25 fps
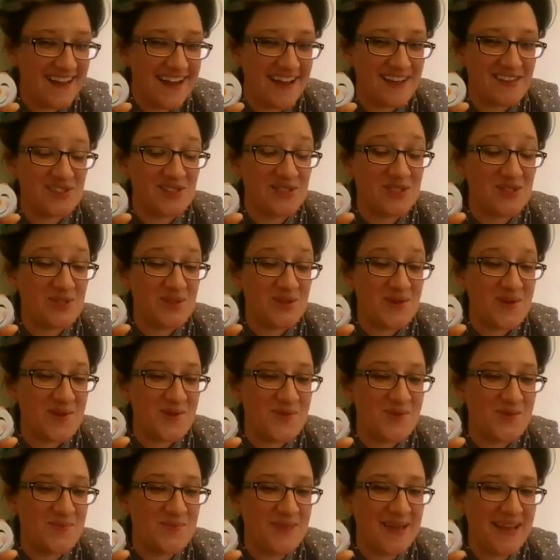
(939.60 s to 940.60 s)
A
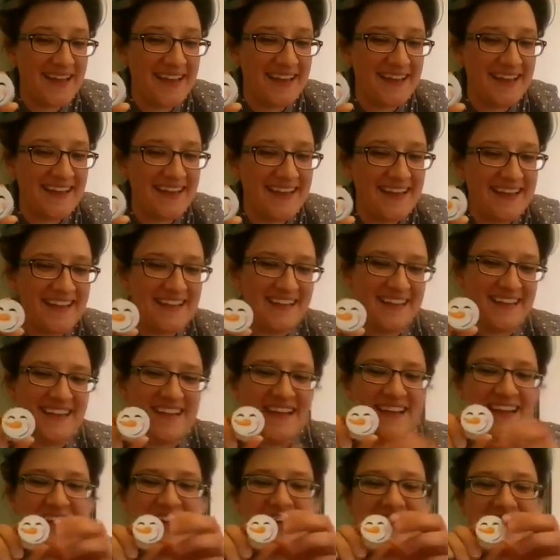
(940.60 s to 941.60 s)
snowman.
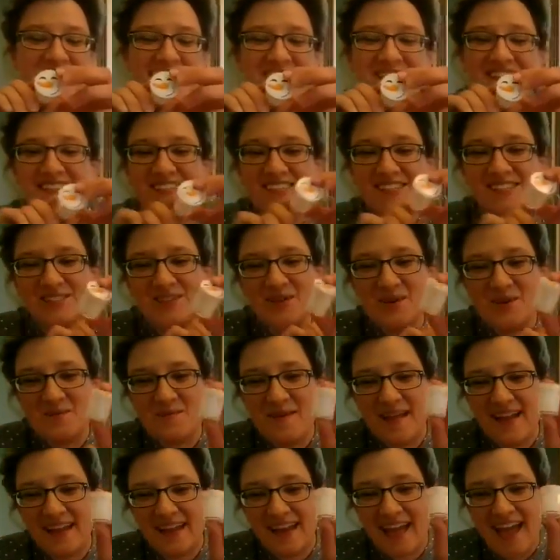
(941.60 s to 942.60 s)
This
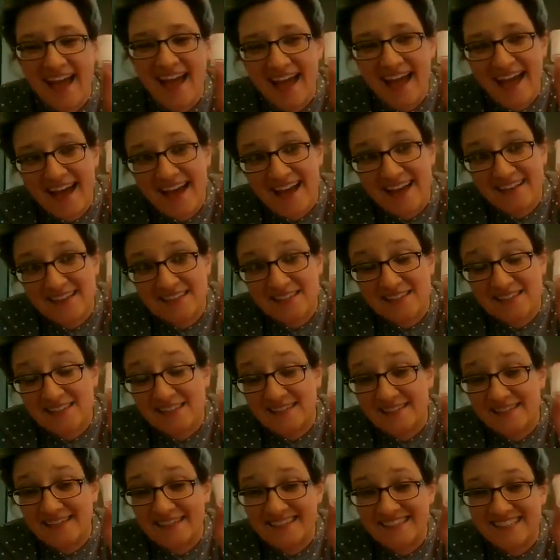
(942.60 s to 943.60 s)
snowman
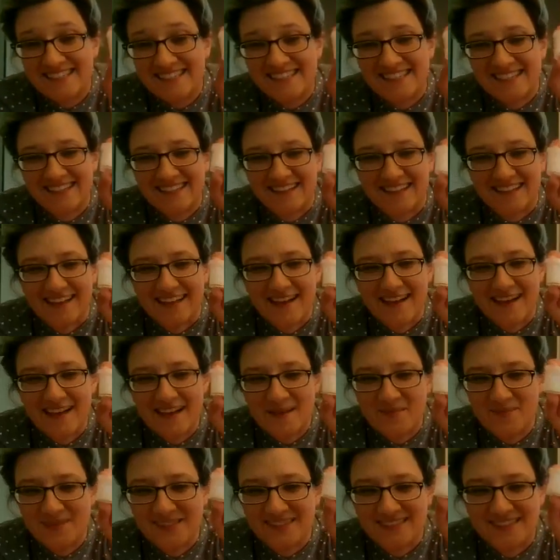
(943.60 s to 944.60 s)
has
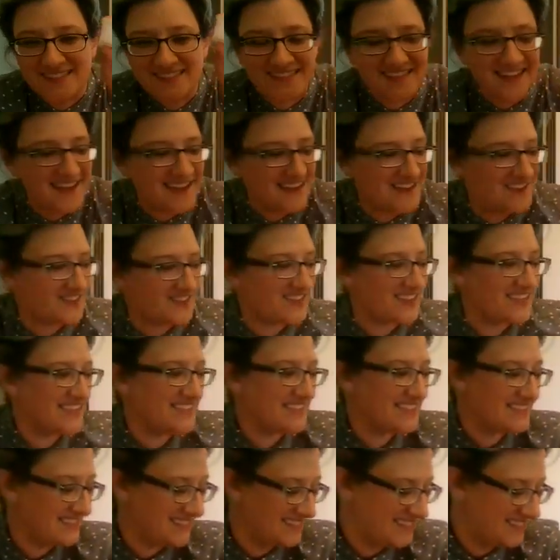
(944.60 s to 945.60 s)
slime inside of
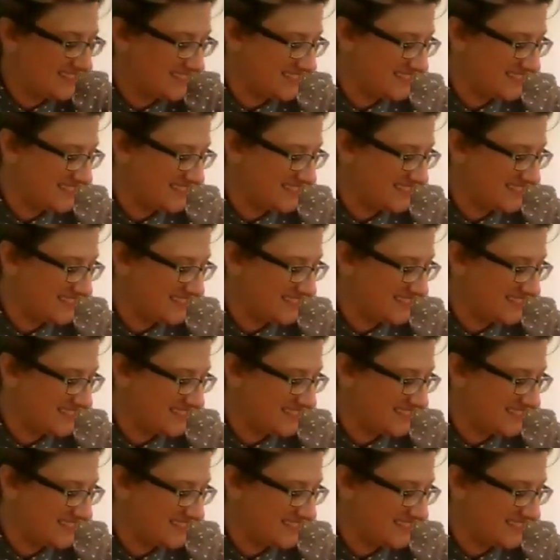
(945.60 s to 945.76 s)
it.